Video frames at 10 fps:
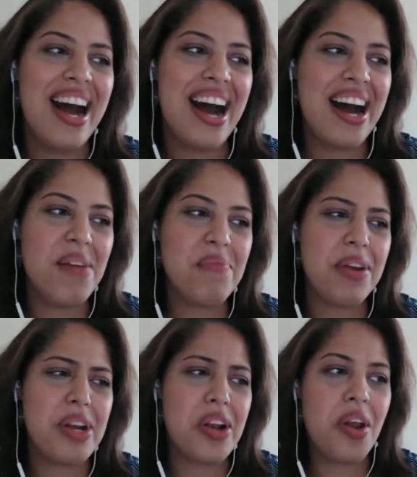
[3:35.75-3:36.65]

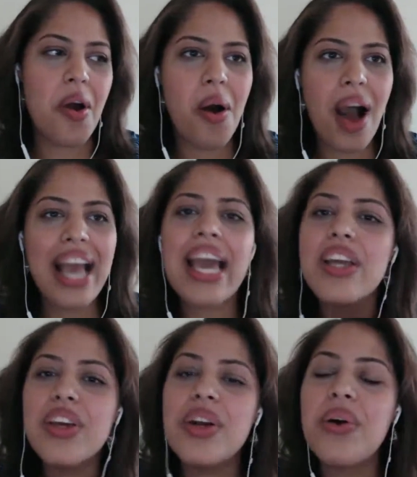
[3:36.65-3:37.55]
No,
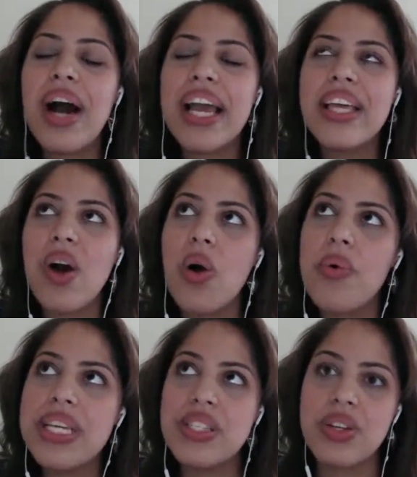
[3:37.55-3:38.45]
I
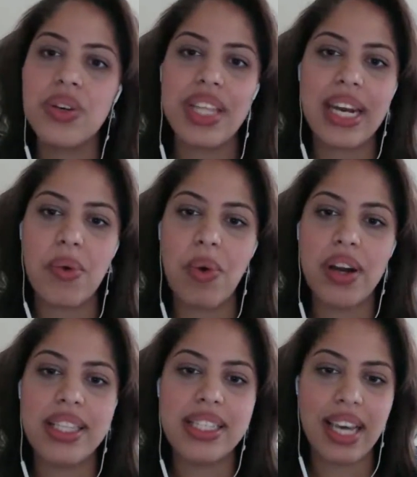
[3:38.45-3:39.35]
always knew that I
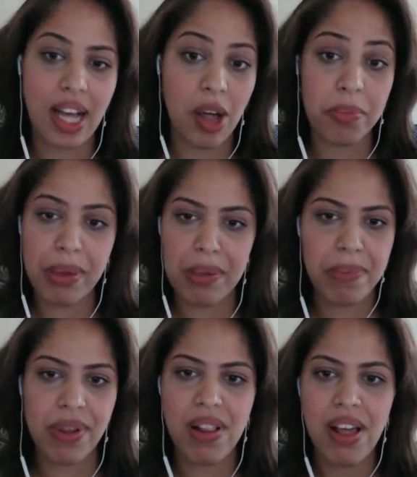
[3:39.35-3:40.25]
wanted to help
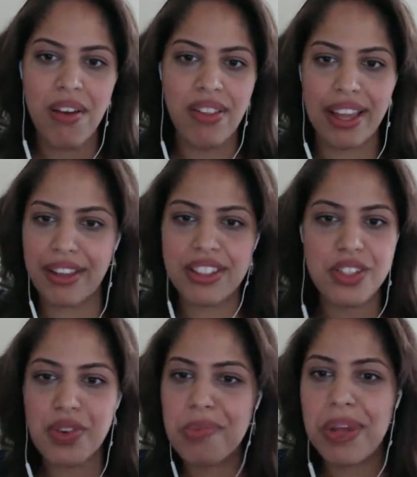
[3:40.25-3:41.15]
people. Like, just
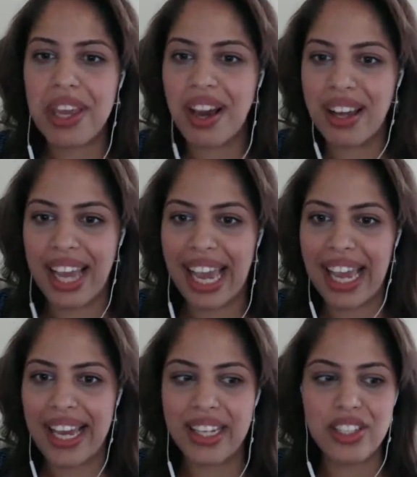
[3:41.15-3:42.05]
from a young
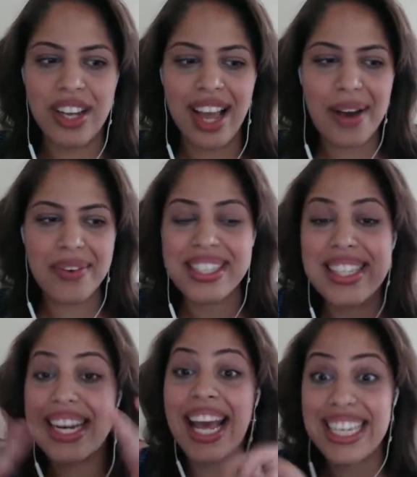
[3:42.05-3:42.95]
age, I was the
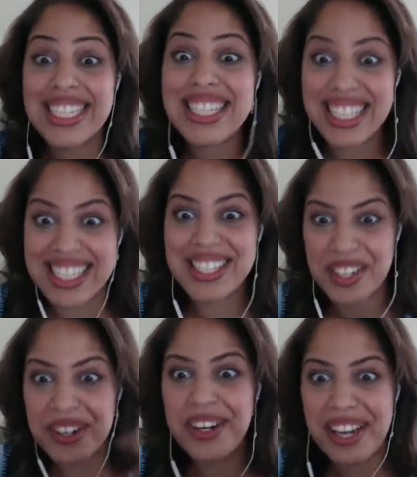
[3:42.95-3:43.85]
nice
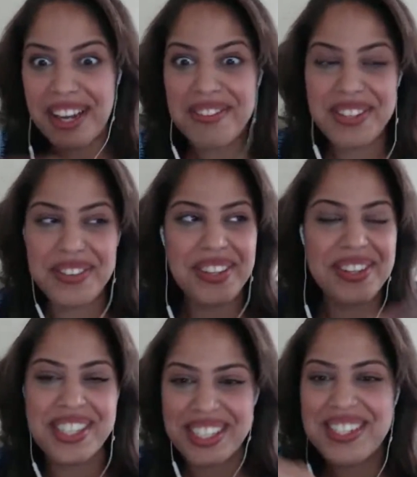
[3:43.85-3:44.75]
sister. I have two other
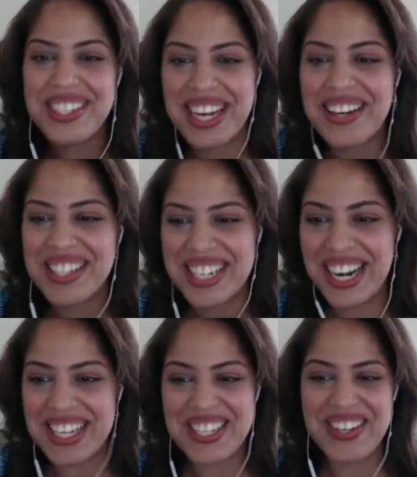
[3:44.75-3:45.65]
sisters, and I was the
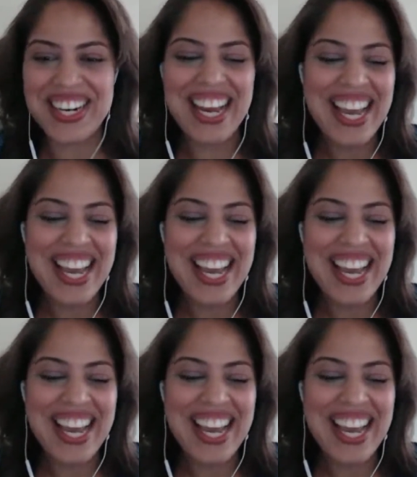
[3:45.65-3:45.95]
nice one.